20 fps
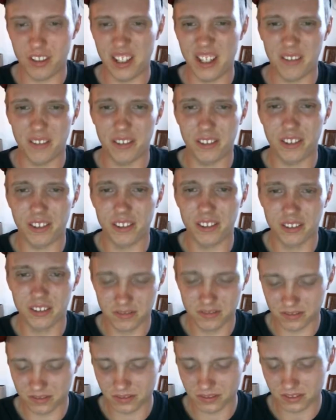ever.
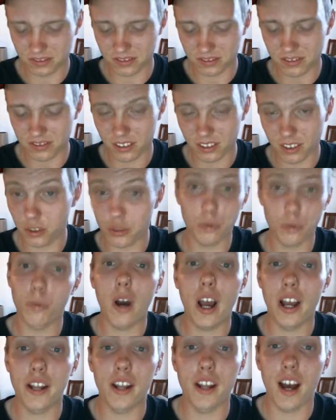So
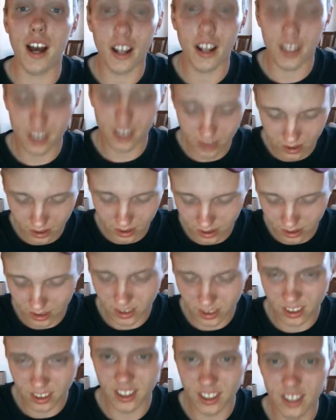why not?
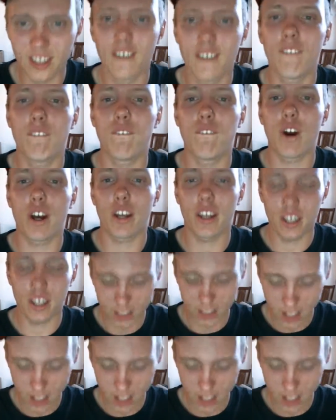Fuck it.